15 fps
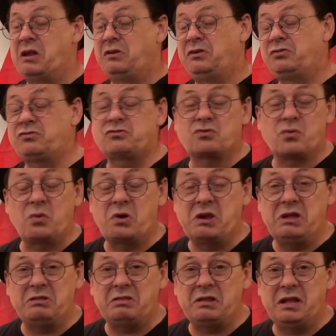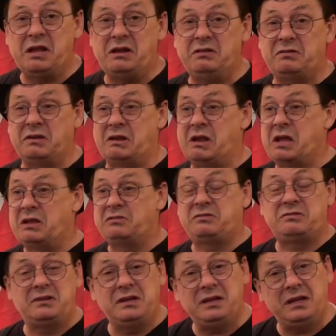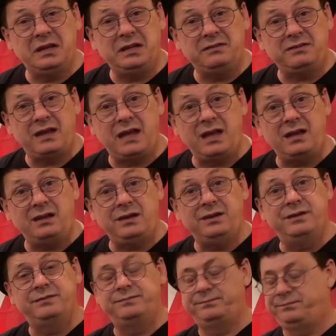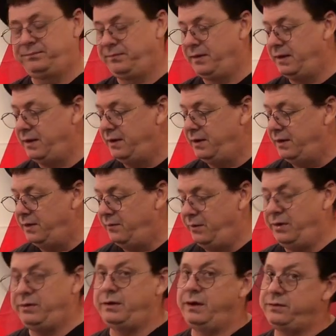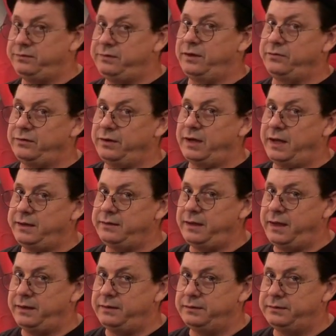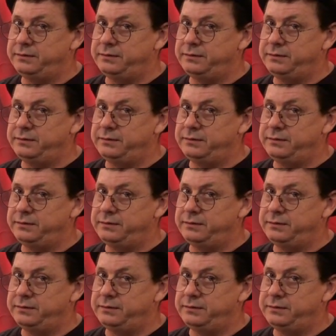destroying things and stealing his candy. Well, Gus doesn't like that.